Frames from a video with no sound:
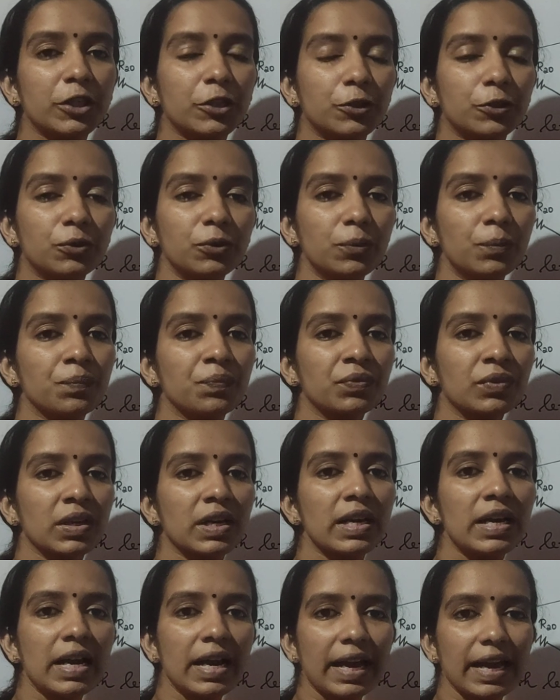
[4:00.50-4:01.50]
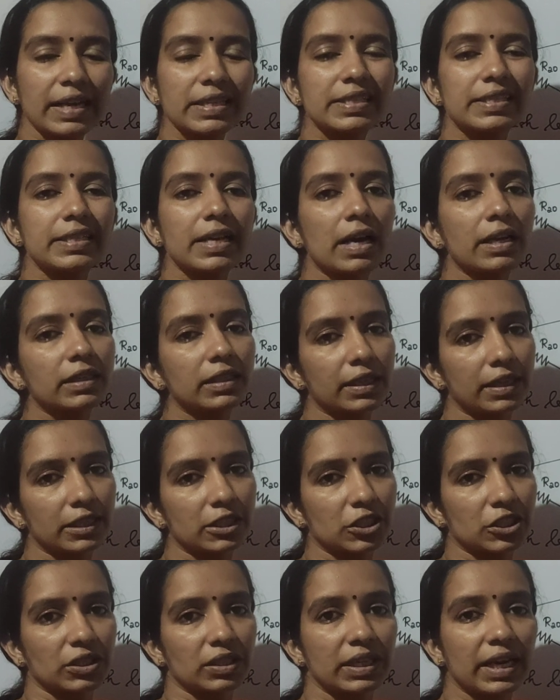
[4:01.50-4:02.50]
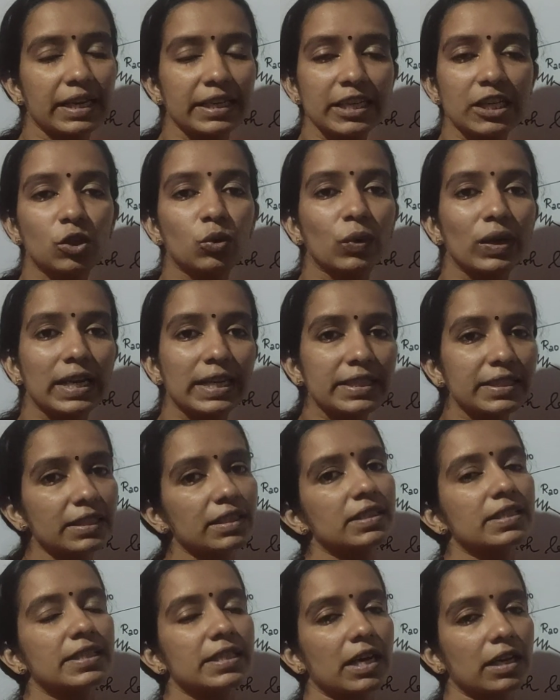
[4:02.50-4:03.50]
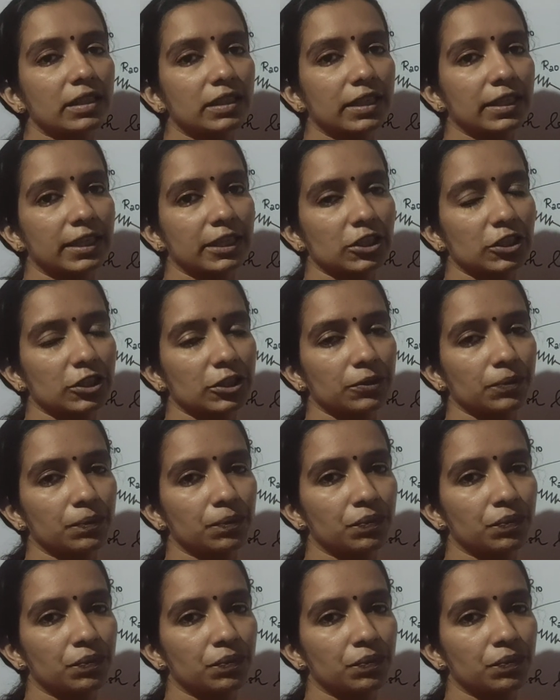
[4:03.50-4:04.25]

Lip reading: into a star connection, an equivalent star connection.